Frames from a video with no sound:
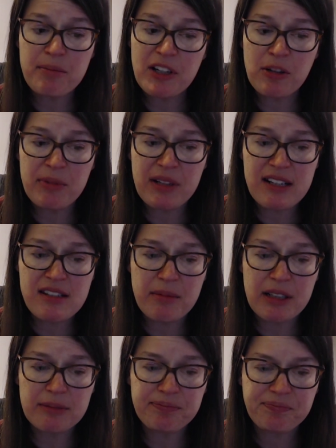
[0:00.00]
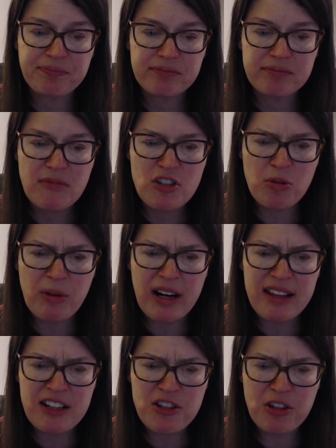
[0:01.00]
Pyramid exhibit. So
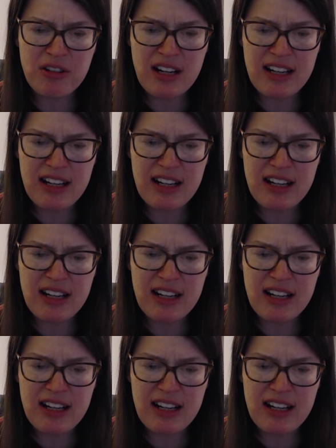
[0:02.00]
why'd they turn on